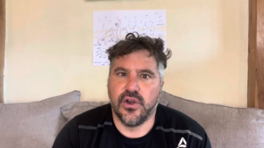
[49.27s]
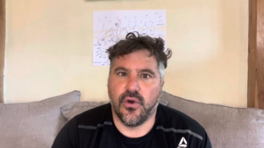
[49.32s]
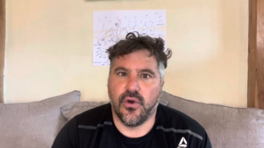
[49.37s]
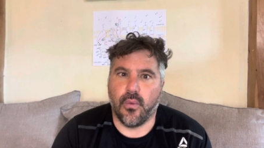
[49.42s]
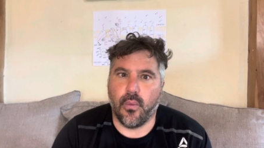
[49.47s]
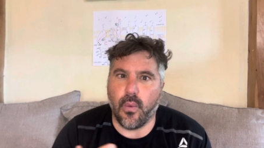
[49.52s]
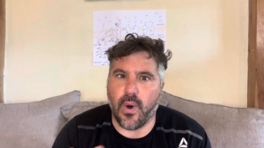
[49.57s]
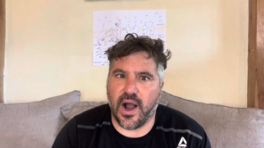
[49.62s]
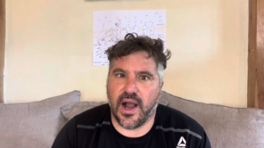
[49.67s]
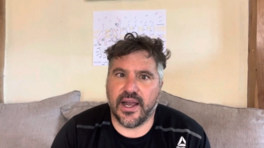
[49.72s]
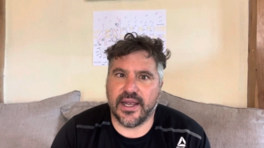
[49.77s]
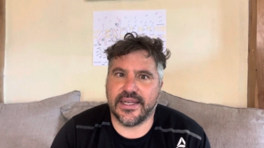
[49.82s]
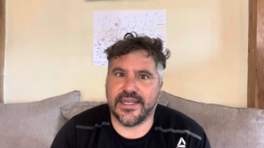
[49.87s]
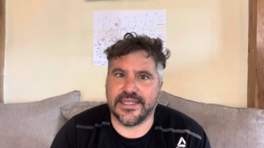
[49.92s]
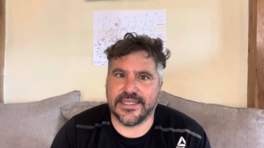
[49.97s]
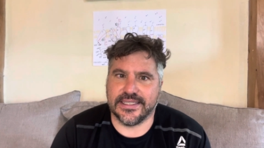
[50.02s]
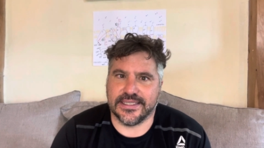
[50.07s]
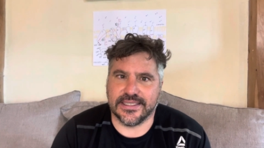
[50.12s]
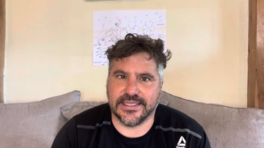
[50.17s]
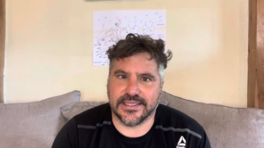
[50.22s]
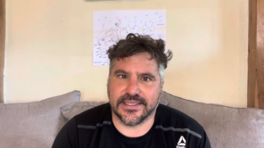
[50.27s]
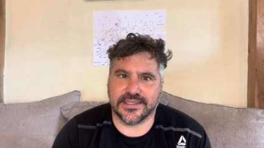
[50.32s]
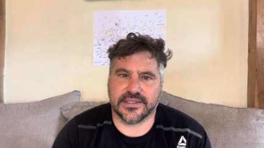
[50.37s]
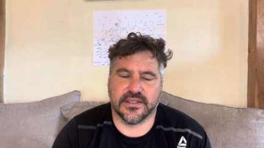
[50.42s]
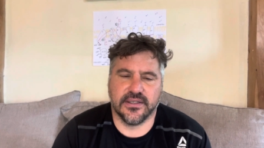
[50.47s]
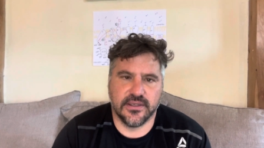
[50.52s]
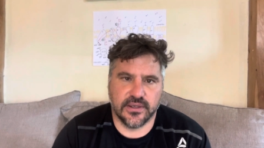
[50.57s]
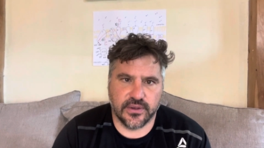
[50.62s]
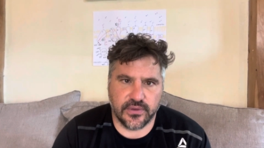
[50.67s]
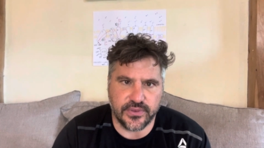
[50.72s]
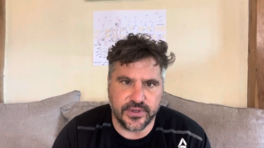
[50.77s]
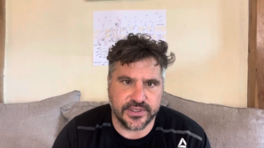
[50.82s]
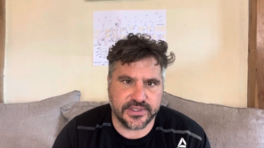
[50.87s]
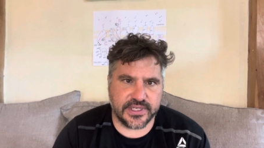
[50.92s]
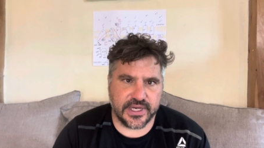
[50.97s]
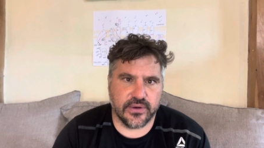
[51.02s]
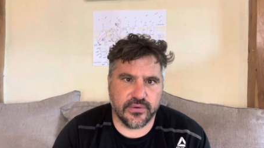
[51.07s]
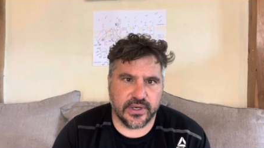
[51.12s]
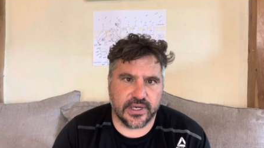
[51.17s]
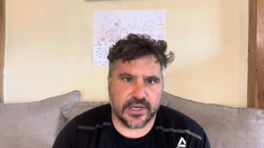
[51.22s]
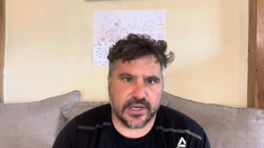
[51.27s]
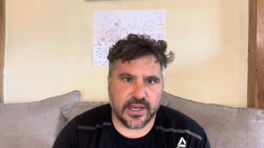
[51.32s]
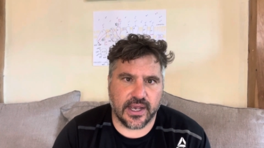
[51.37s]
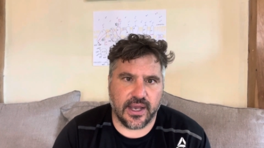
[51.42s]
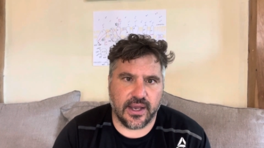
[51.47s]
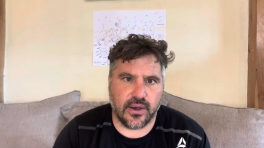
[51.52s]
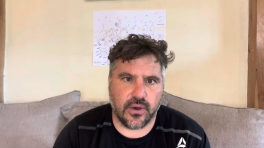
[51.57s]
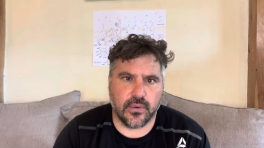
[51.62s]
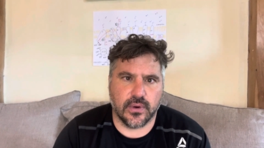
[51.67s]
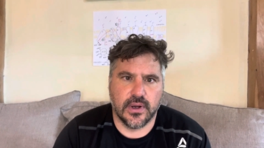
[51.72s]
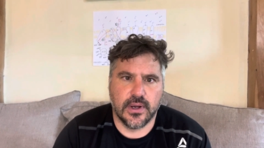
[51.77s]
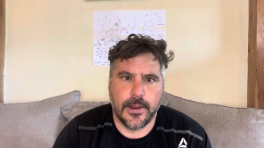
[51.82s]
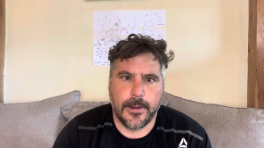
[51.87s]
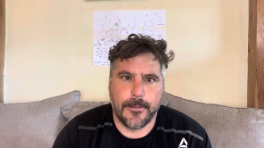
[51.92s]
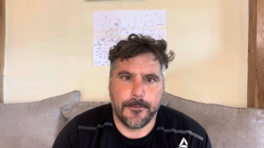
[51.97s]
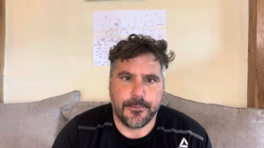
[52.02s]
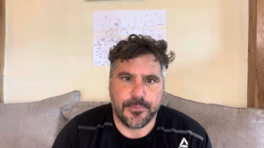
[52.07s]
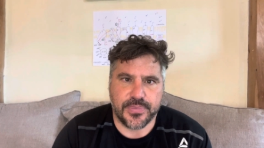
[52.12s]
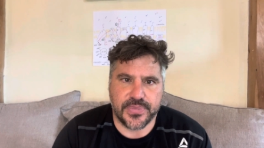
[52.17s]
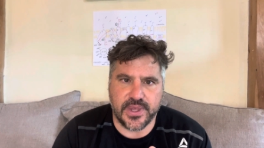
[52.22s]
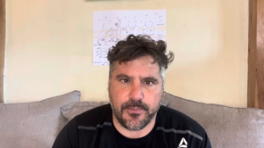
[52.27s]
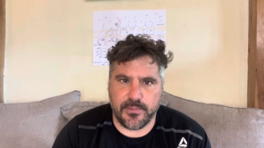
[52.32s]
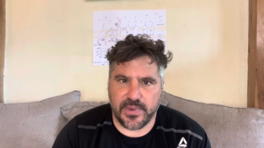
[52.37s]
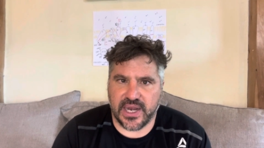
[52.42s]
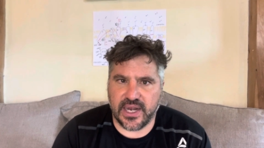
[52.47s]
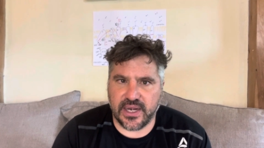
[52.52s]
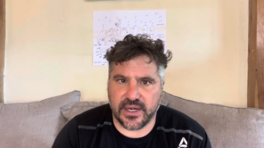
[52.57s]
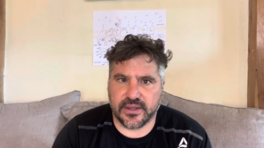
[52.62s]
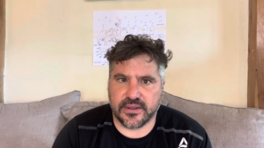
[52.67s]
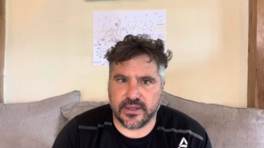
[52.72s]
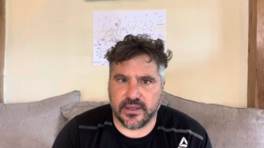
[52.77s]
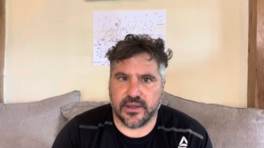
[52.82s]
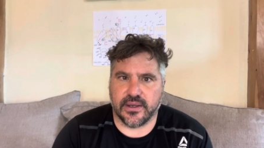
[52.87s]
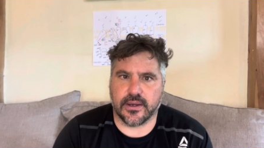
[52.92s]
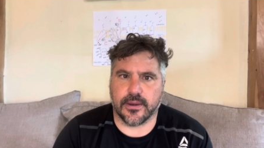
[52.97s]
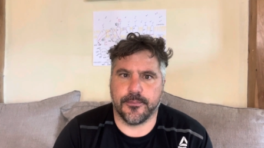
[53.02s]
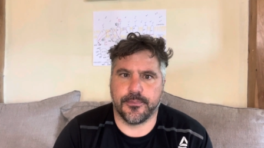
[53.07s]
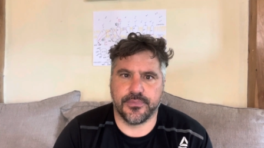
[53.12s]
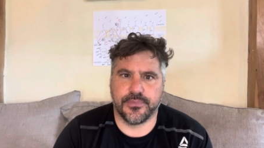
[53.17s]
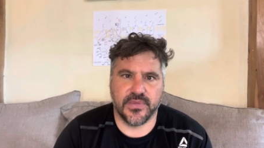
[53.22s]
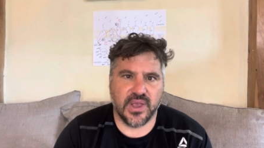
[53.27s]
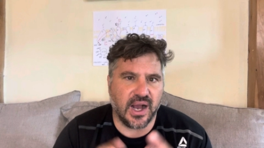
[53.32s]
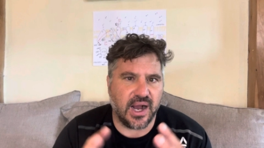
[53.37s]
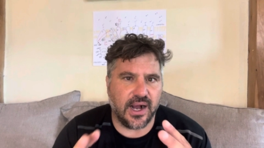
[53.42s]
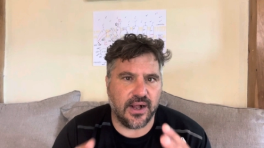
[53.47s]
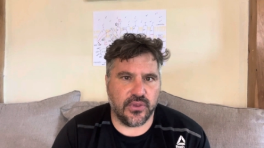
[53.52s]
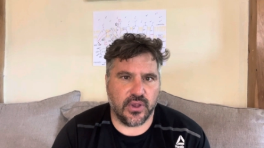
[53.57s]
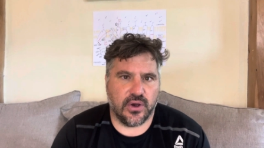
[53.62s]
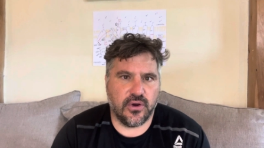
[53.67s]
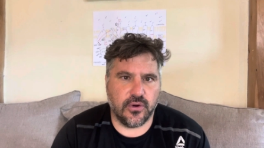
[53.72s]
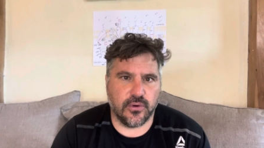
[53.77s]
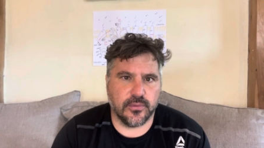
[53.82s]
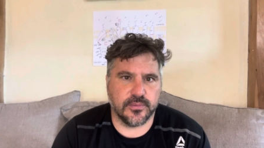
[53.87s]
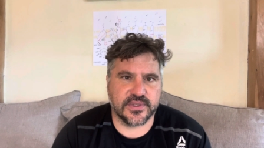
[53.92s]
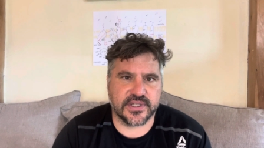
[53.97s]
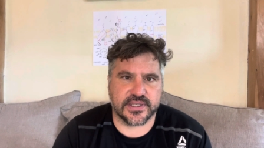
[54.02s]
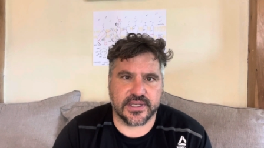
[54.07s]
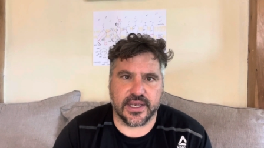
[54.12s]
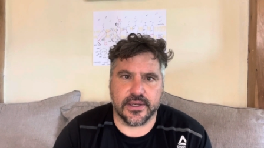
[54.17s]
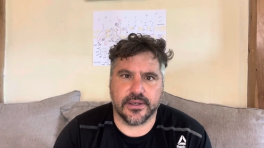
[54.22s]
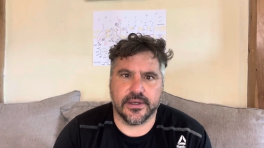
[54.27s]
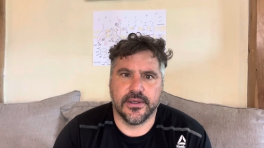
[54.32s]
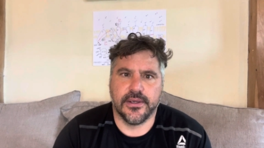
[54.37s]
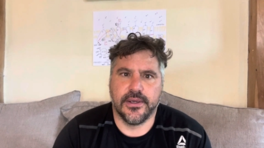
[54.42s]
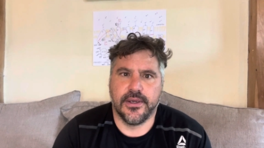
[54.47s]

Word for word: Why is the dairy cow the main thing on the homestead?